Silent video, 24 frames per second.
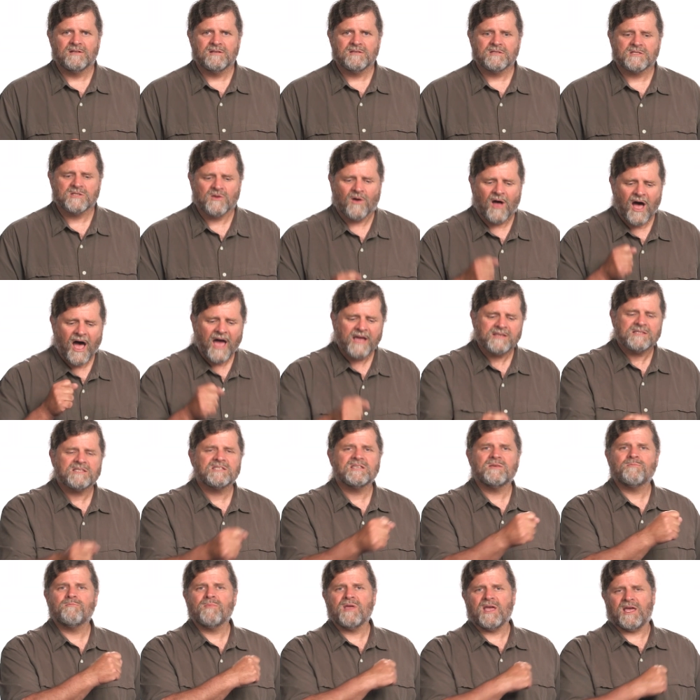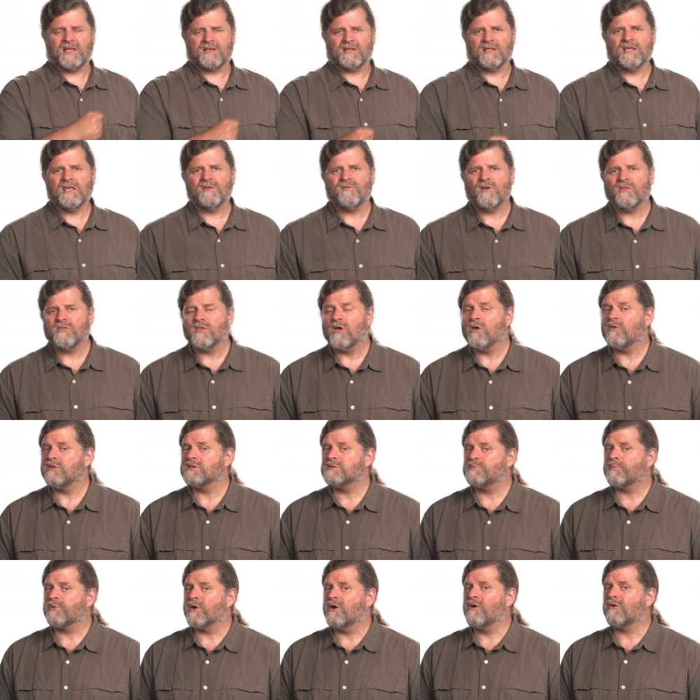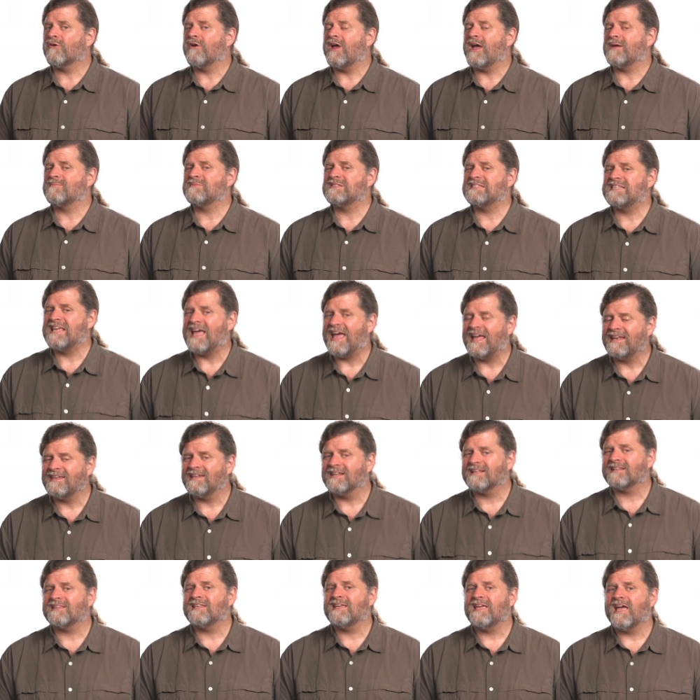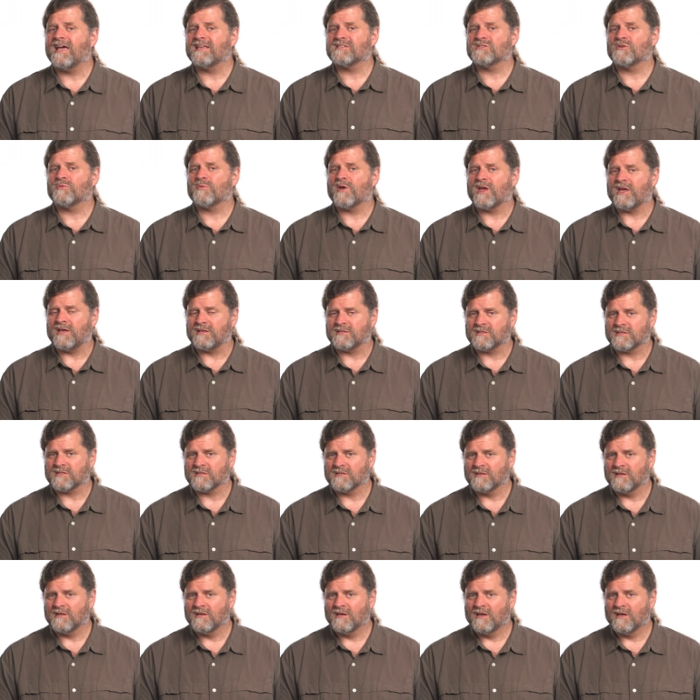So I submit, even though this program technically has a race,